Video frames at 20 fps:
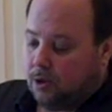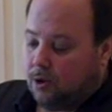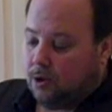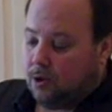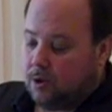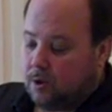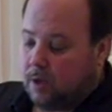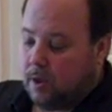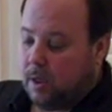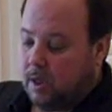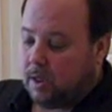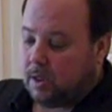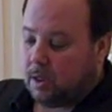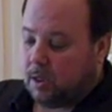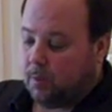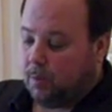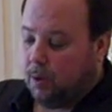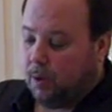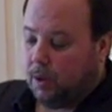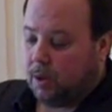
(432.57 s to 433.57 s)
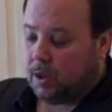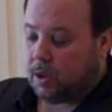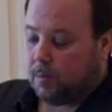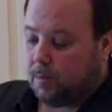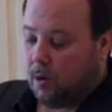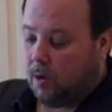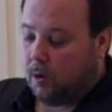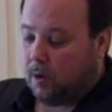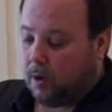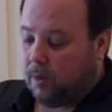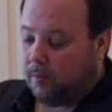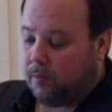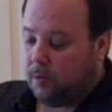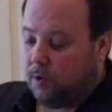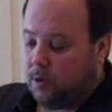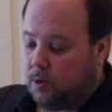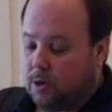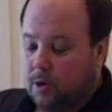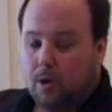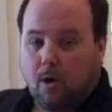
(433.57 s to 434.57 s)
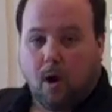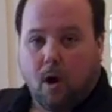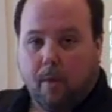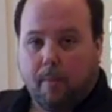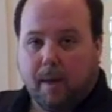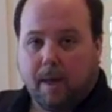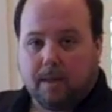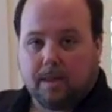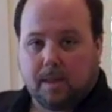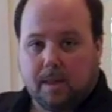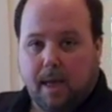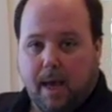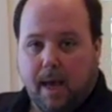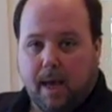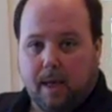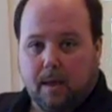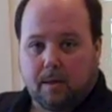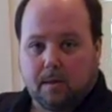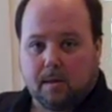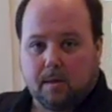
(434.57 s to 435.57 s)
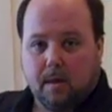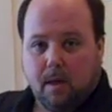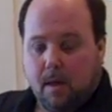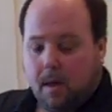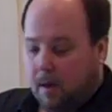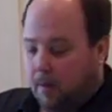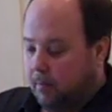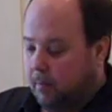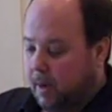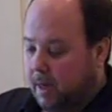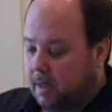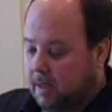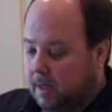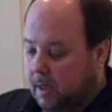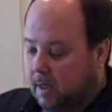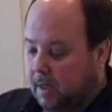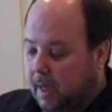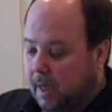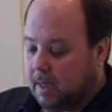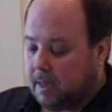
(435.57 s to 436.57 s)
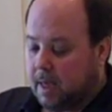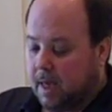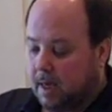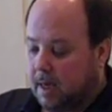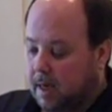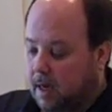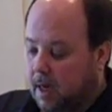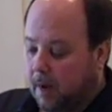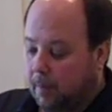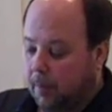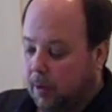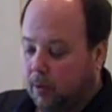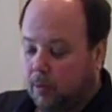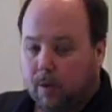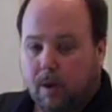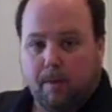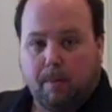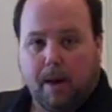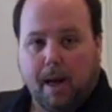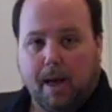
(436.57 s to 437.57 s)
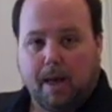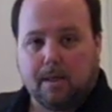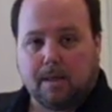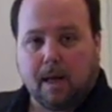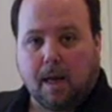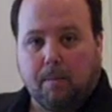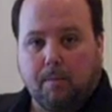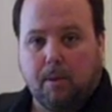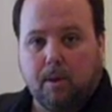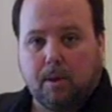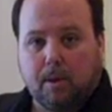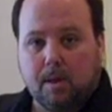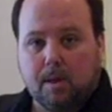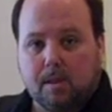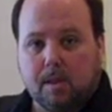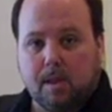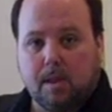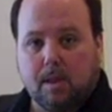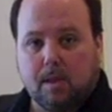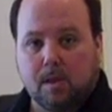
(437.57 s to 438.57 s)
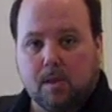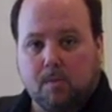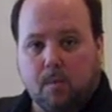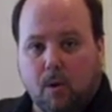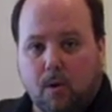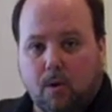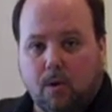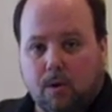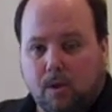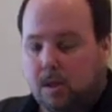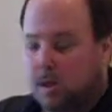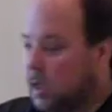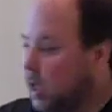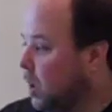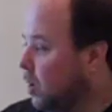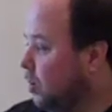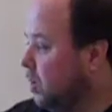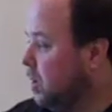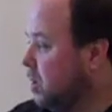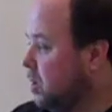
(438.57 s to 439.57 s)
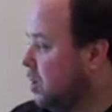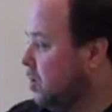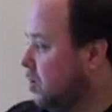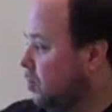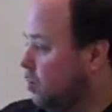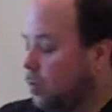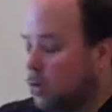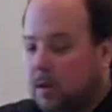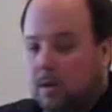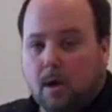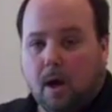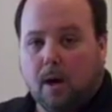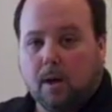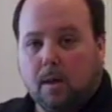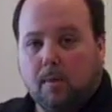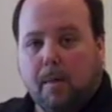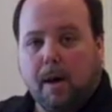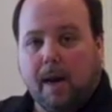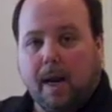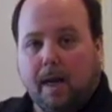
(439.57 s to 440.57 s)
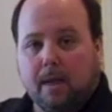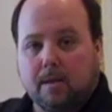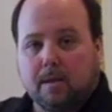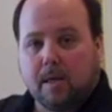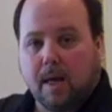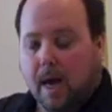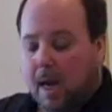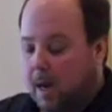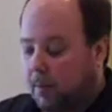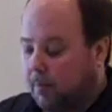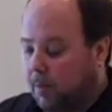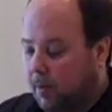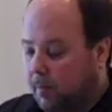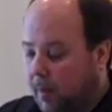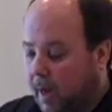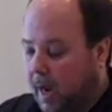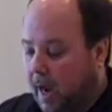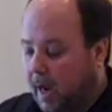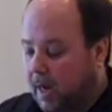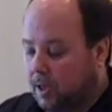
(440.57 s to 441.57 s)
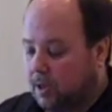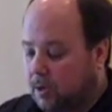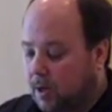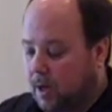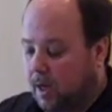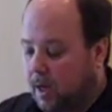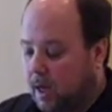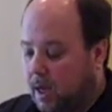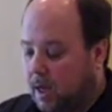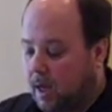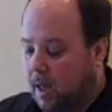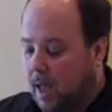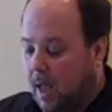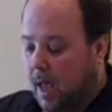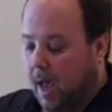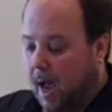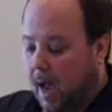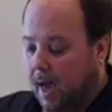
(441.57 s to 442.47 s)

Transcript: to use this to put a smoke infusion on my steaks. Basically, I take a couple of ribeyes, I put this in the smoker just like we talked about outside. I put my ice tray in,